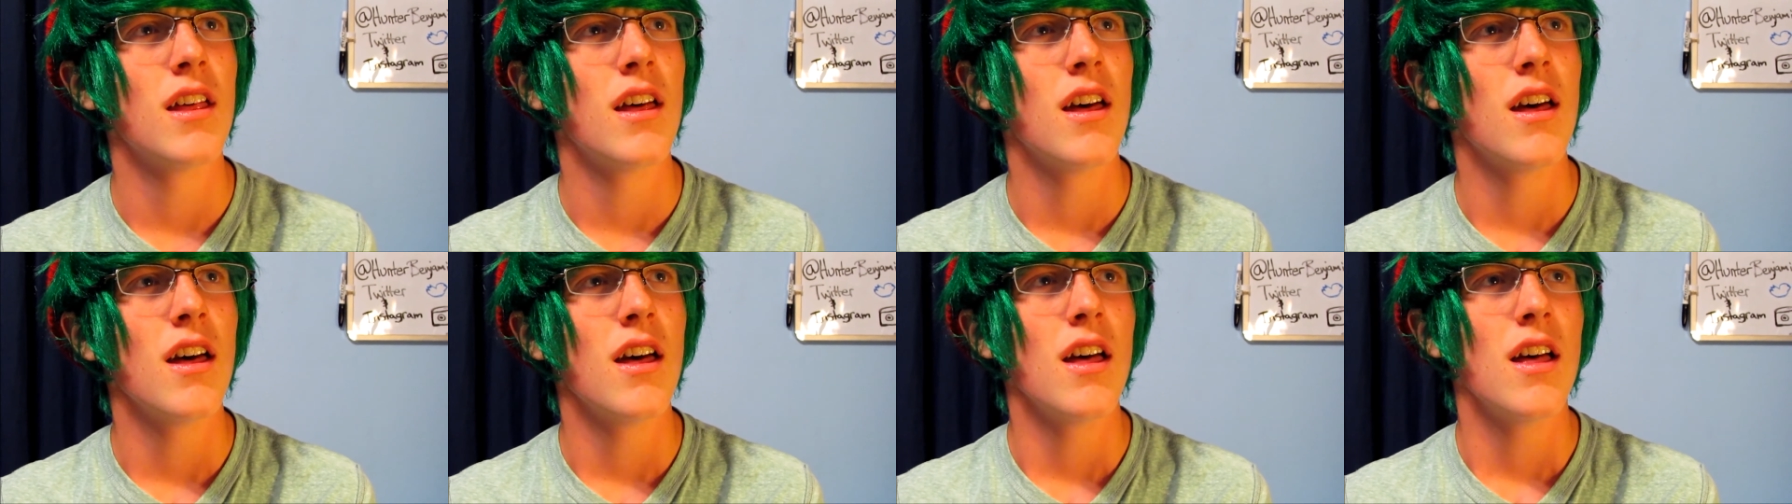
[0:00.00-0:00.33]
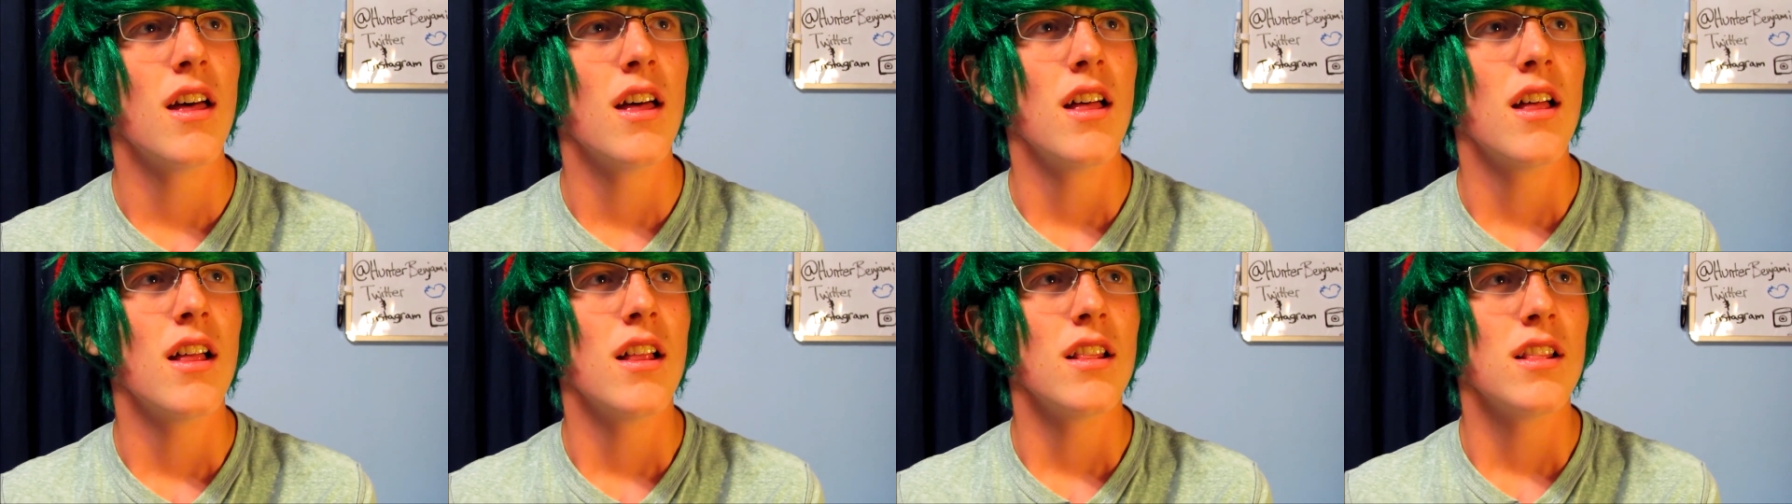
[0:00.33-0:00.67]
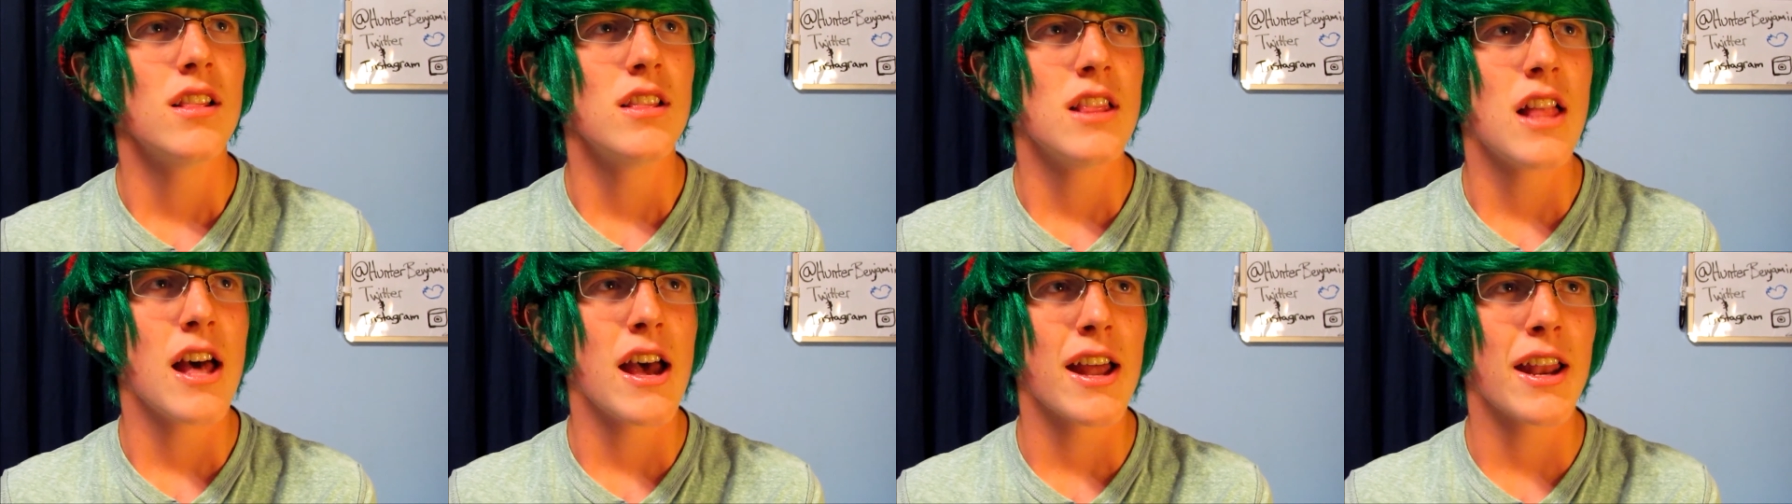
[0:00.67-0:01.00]

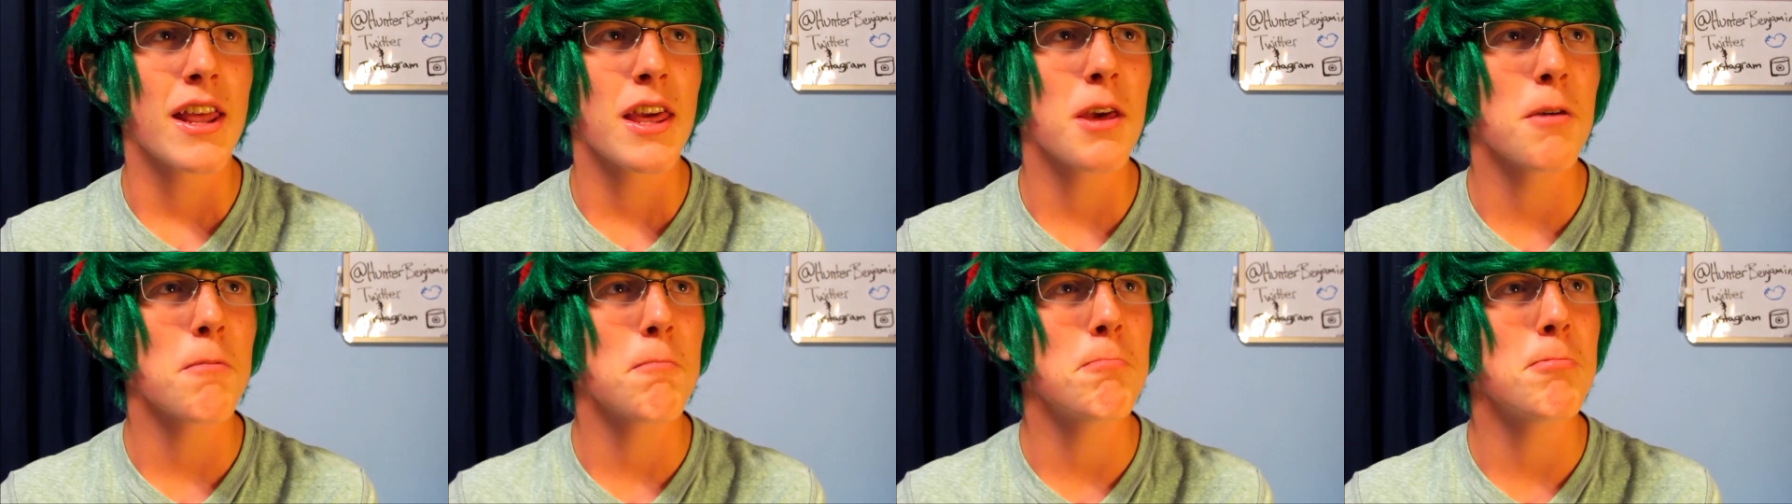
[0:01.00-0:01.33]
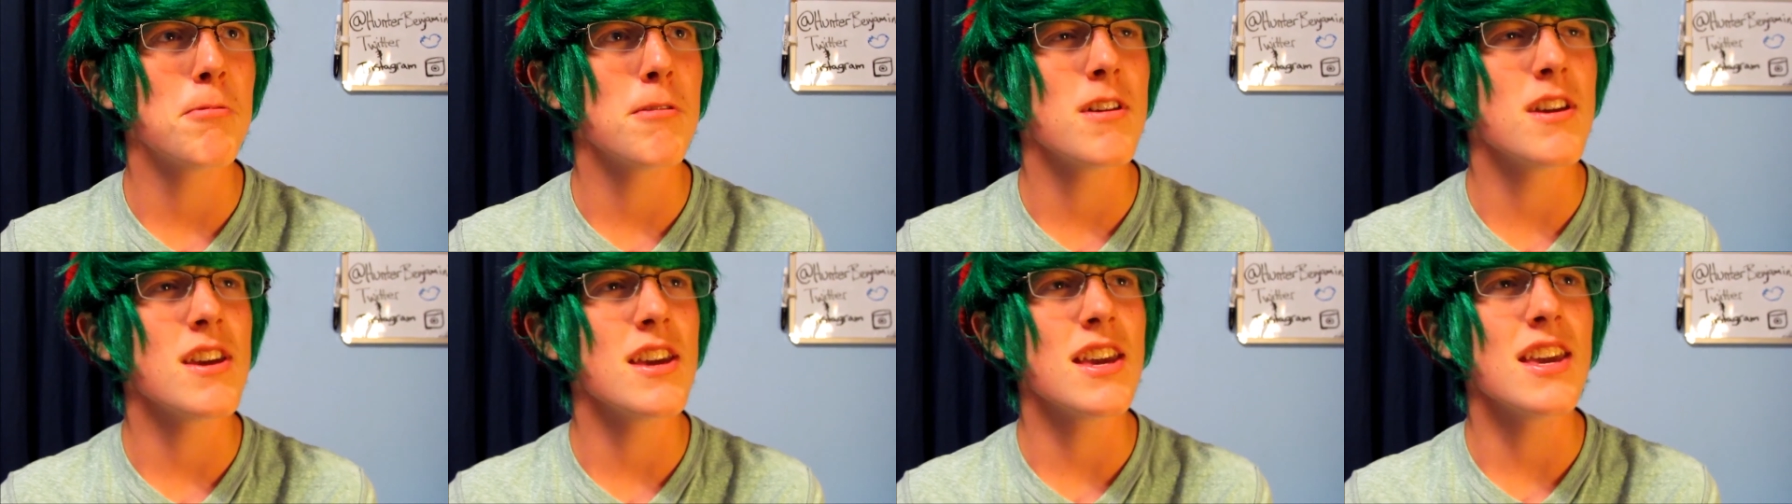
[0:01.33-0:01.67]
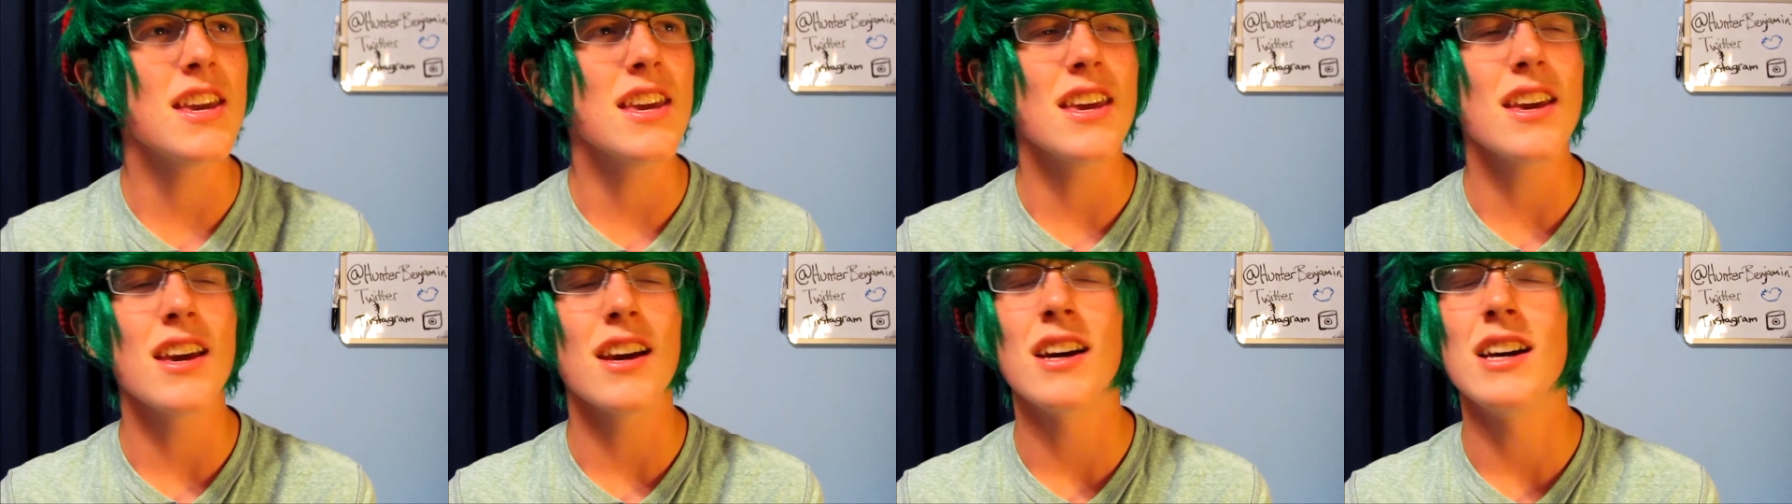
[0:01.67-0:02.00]
Let it
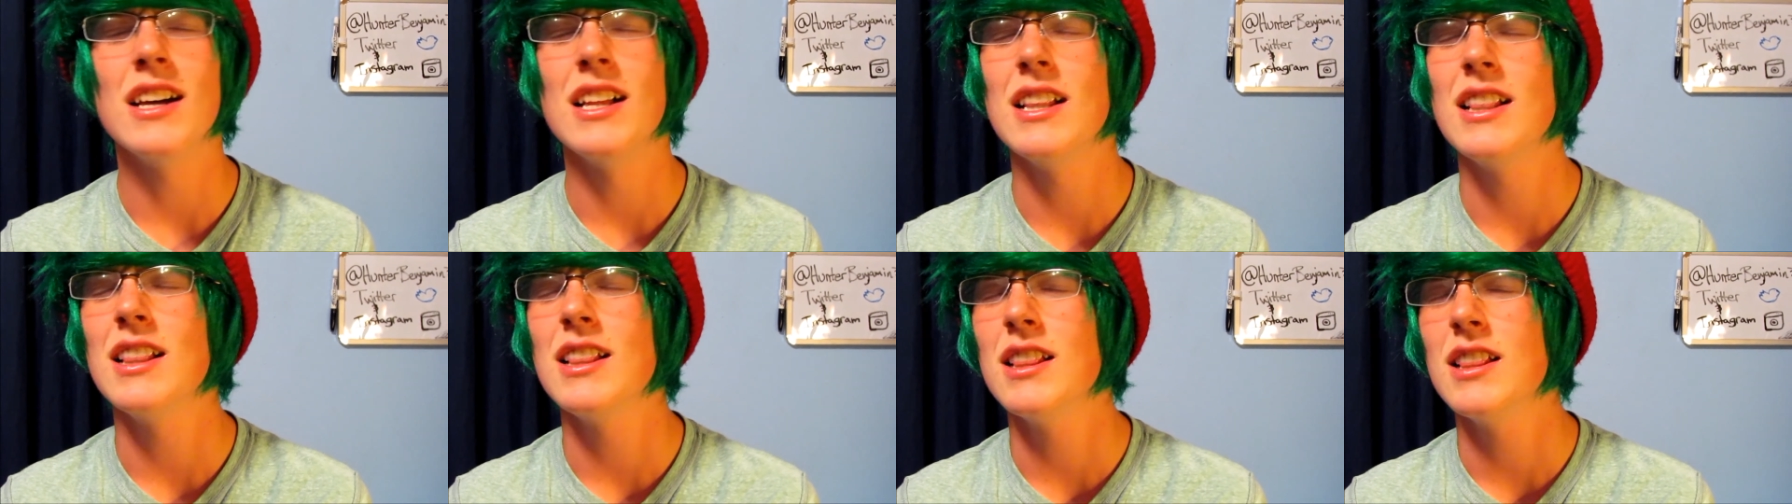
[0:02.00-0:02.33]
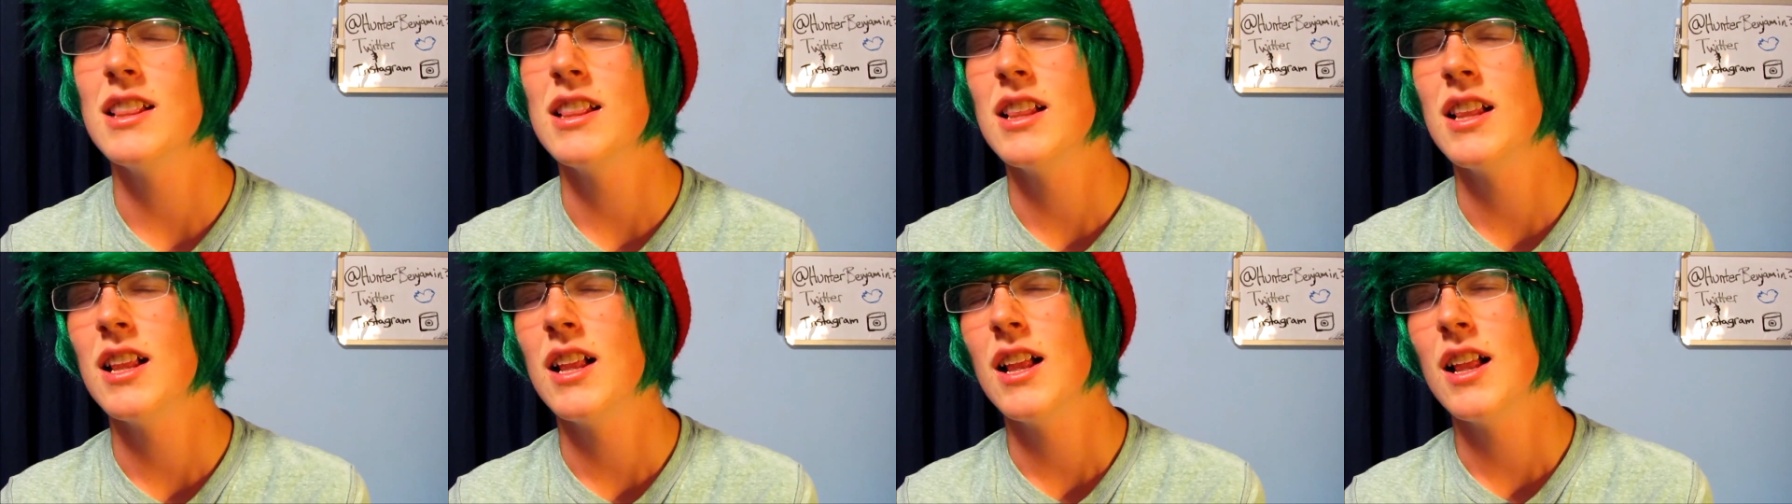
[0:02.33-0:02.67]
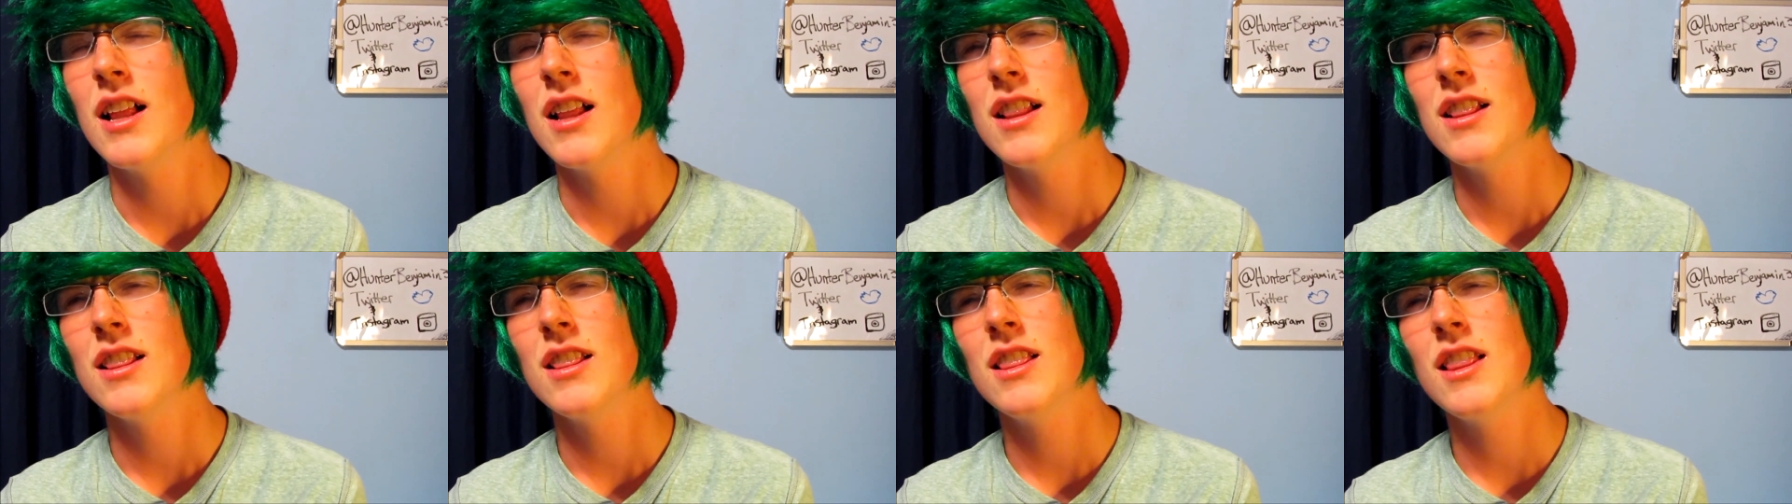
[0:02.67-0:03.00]
be.
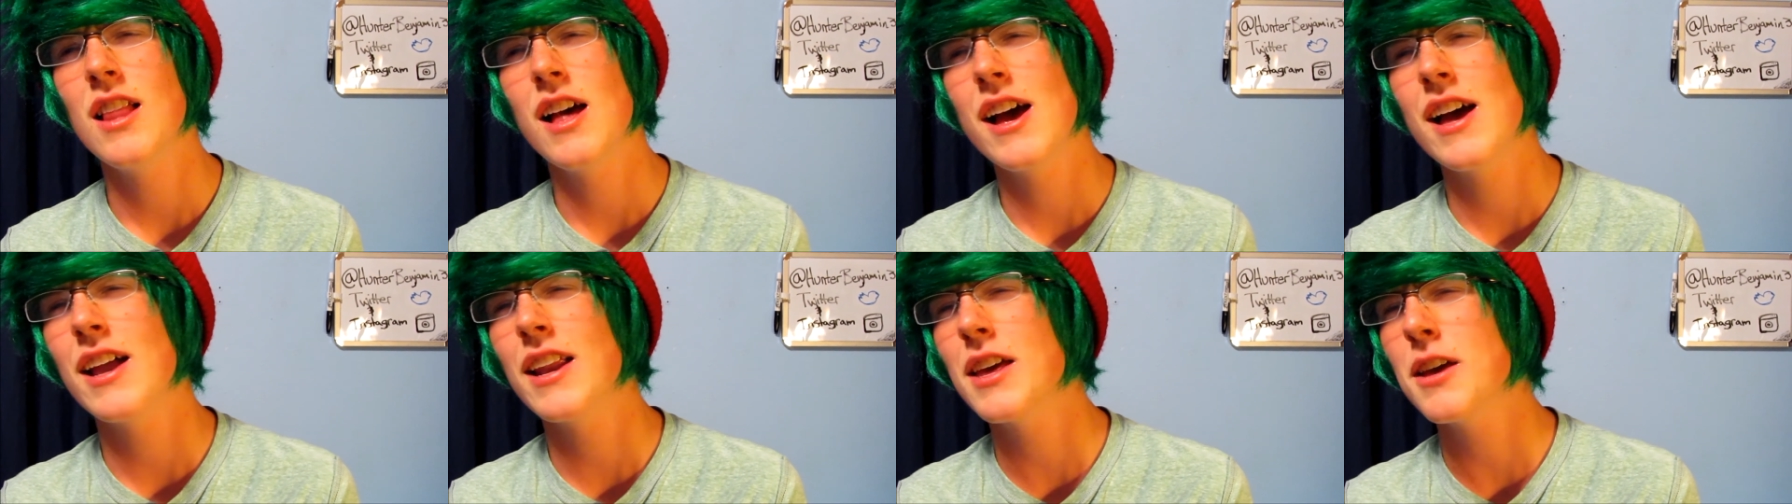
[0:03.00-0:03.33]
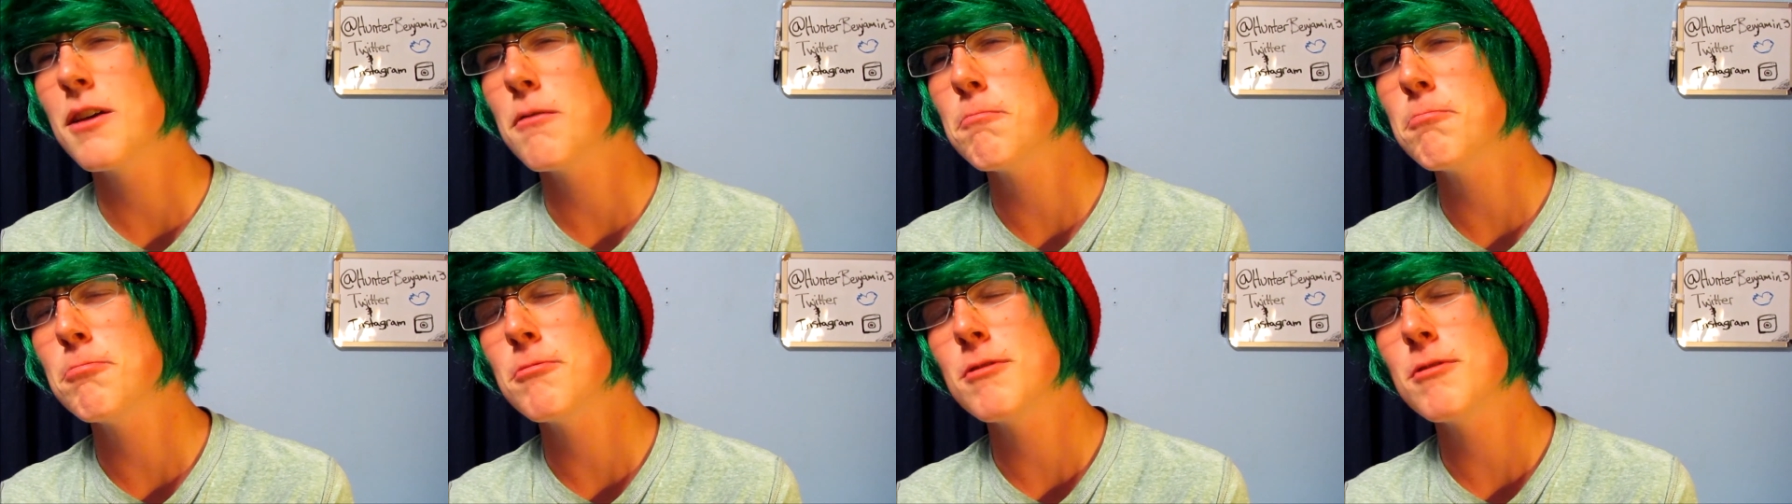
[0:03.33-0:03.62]
Let it